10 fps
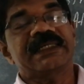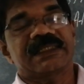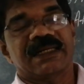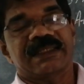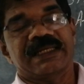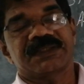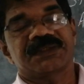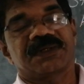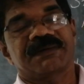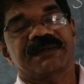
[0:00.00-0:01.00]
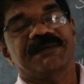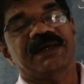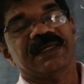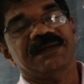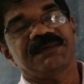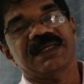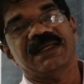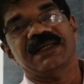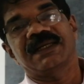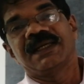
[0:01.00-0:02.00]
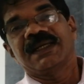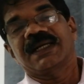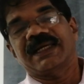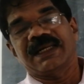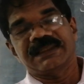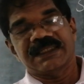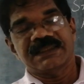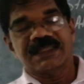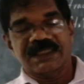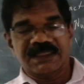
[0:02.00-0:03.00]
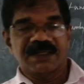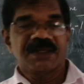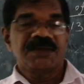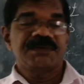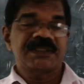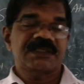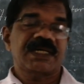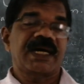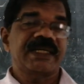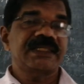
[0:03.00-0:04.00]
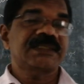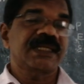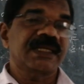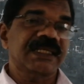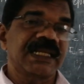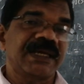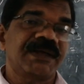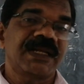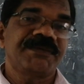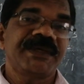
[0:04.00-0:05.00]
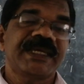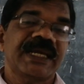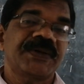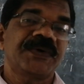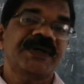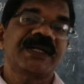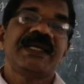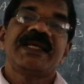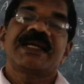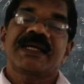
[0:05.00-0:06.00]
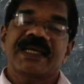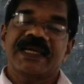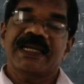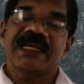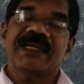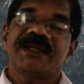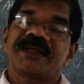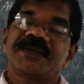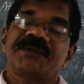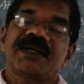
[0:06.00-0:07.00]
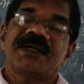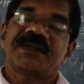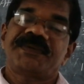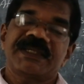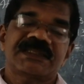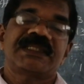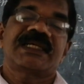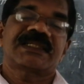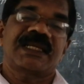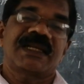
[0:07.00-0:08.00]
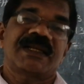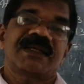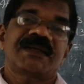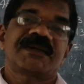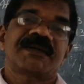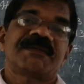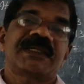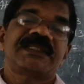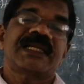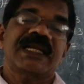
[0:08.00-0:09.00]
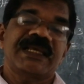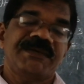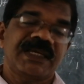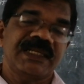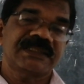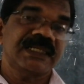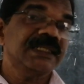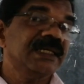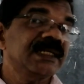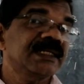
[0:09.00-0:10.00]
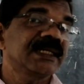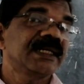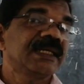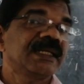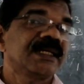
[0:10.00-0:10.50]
K shell. That is, we can clearly say K shell. Which is highest energy level. We cannot clearly fix the shell, but generally we can say that